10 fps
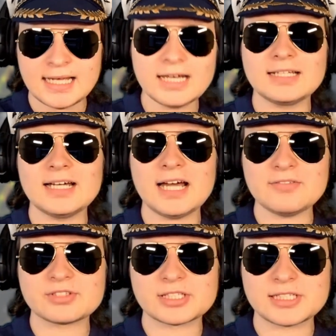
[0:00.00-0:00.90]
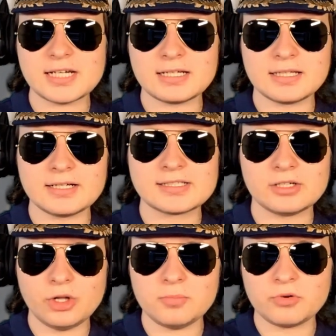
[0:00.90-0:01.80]
and I have to say that it's a
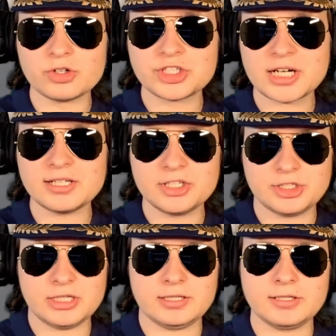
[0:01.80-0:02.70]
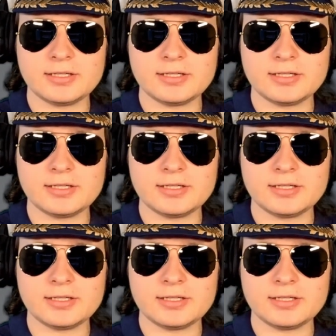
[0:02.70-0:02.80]
lot more challenging